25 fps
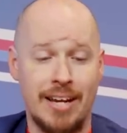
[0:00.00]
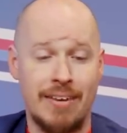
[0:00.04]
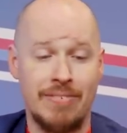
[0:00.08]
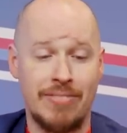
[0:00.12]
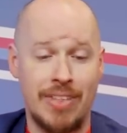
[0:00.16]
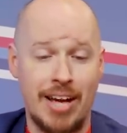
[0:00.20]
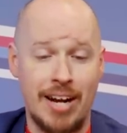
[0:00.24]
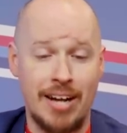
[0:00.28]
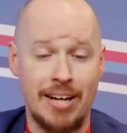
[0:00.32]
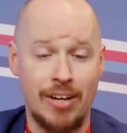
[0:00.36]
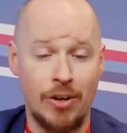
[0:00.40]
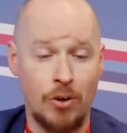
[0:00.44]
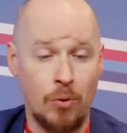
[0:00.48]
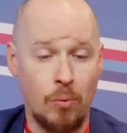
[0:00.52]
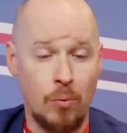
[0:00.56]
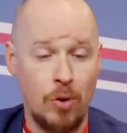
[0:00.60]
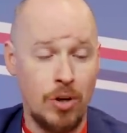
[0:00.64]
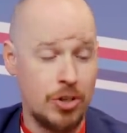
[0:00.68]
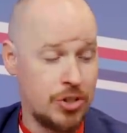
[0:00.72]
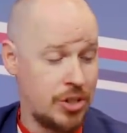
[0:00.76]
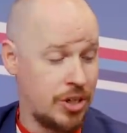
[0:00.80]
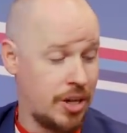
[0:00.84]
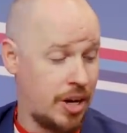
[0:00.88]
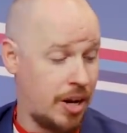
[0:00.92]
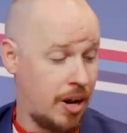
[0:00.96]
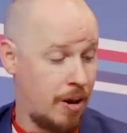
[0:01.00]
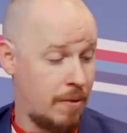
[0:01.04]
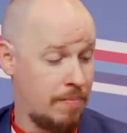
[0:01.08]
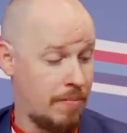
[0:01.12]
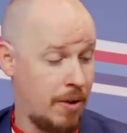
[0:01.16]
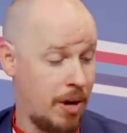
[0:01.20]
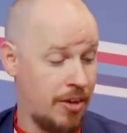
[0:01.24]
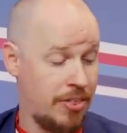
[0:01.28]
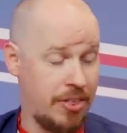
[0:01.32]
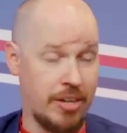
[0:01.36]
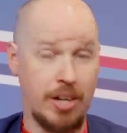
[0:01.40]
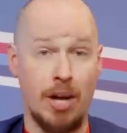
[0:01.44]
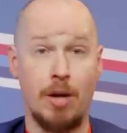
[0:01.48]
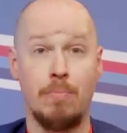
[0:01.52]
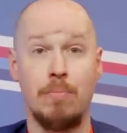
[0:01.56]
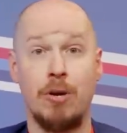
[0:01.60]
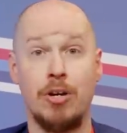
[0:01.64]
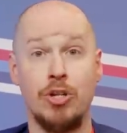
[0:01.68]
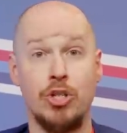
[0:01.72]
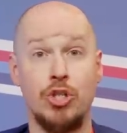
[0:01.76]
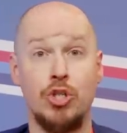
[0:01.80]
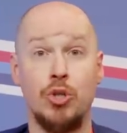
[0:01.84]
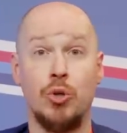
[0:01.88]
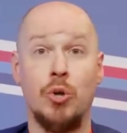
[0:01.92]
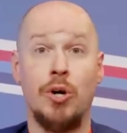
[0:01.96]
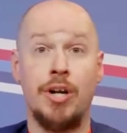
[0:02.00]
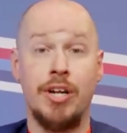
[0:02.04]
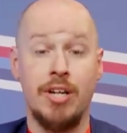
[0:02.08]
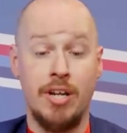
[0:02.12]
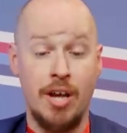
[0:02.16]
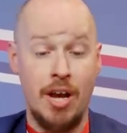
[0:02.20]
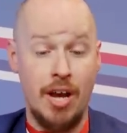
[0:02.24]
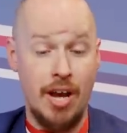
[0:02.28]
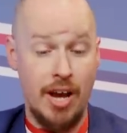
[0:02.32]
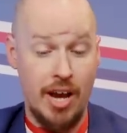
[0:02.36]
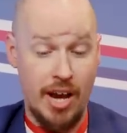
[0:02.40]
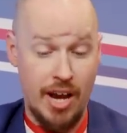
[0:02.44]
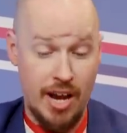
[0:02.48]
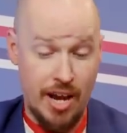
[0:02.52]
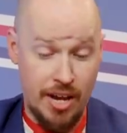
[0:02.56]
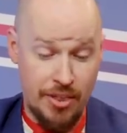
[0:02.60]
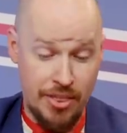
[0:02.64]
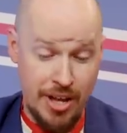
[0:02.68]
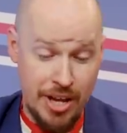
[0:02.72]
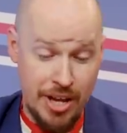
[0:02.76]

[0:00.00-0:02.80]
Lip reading: give that a little watch. And I think I might join that